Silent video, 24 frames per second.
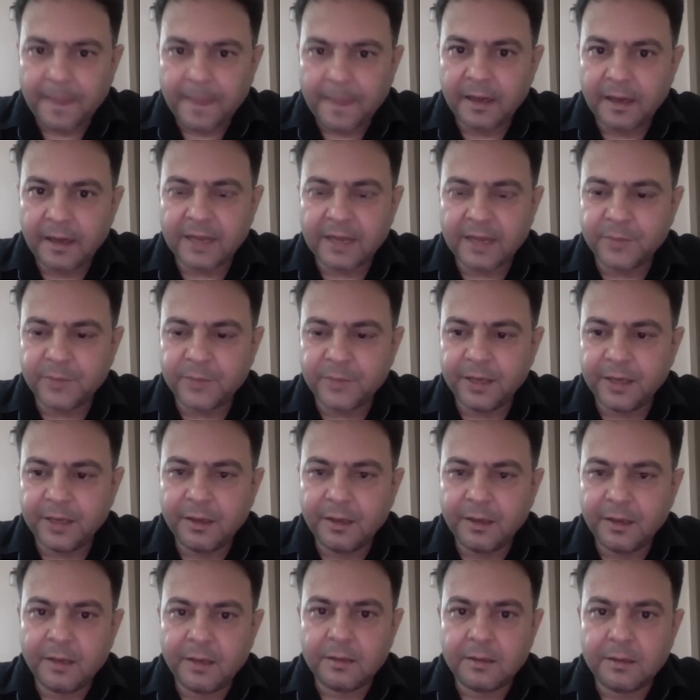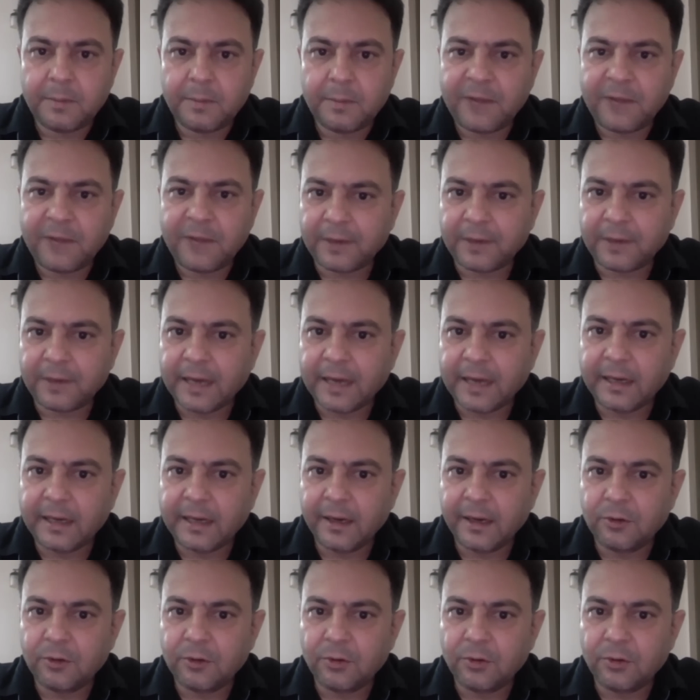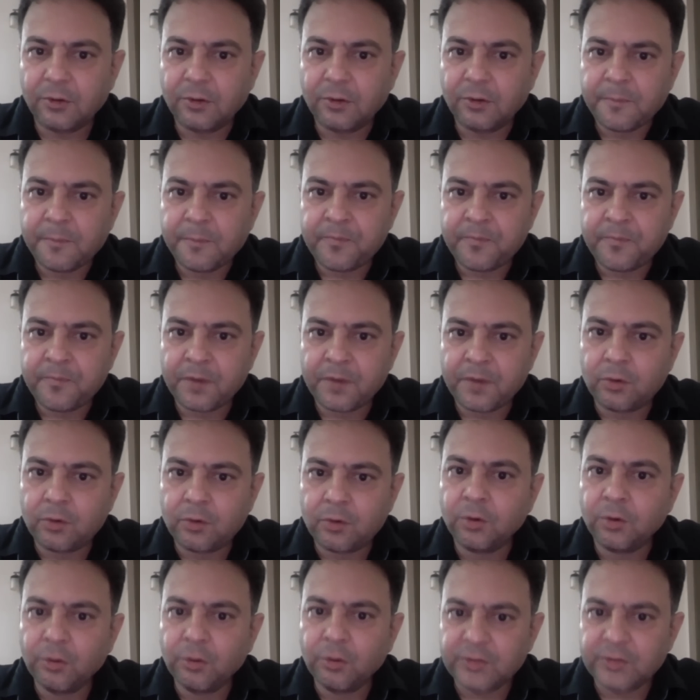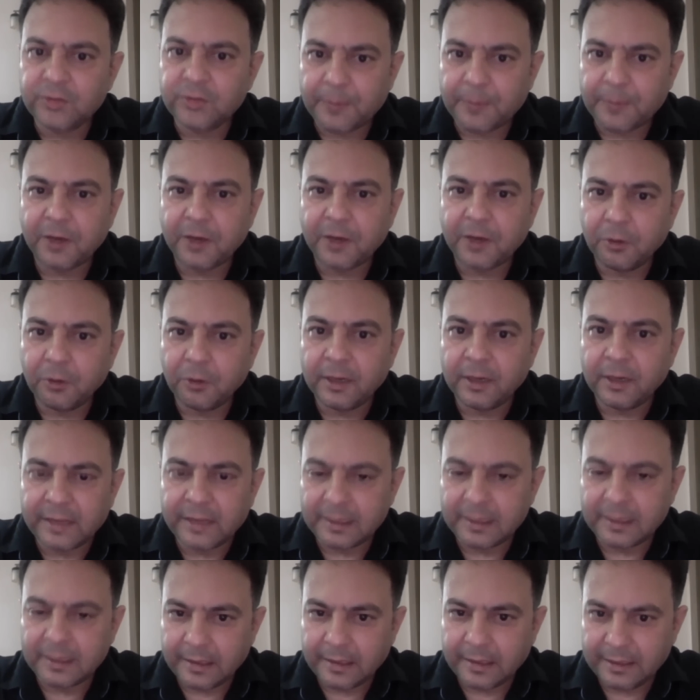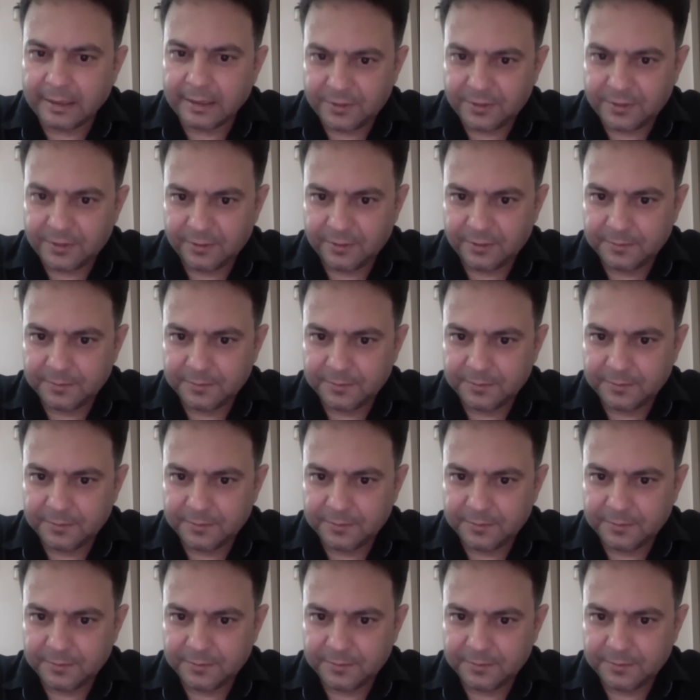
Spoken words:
It has been bifurcated into two separate union territories.